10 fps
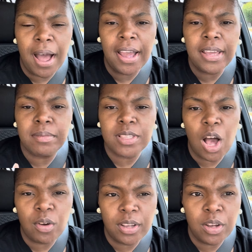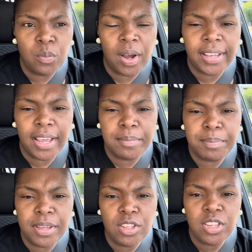I am
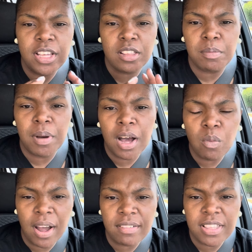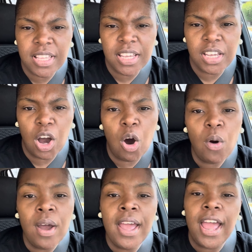talkmykb. She is momwifeceo.